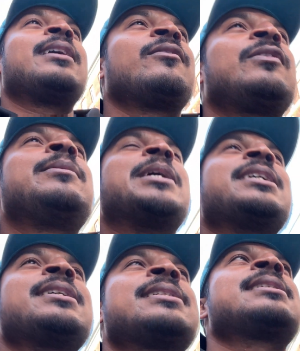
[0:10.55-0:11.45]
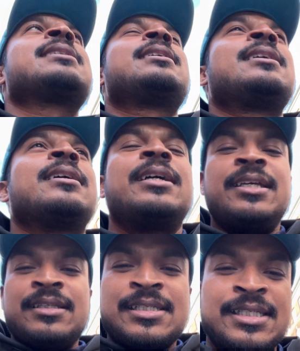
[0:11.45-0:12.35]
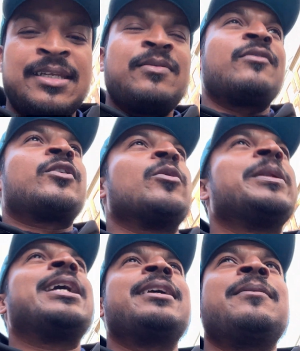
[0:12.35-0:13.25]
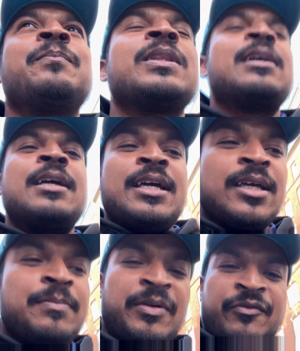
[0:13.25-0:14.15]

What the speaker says: flea markets here in the city of Copenhagen. But